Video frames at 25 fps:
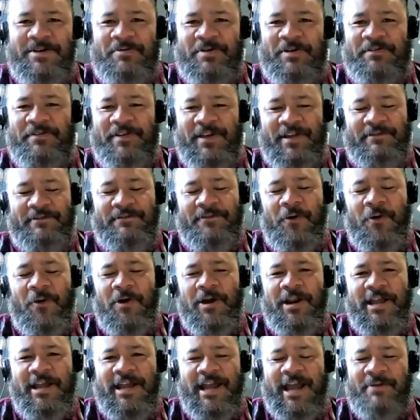We've hit
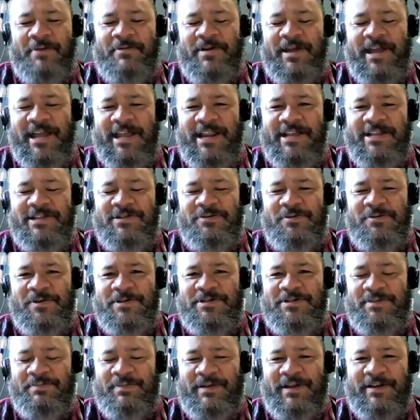40 and we're heading
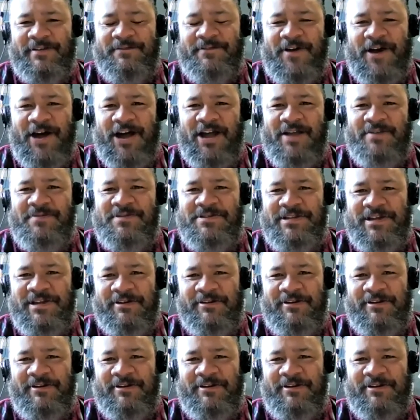towards the big 50.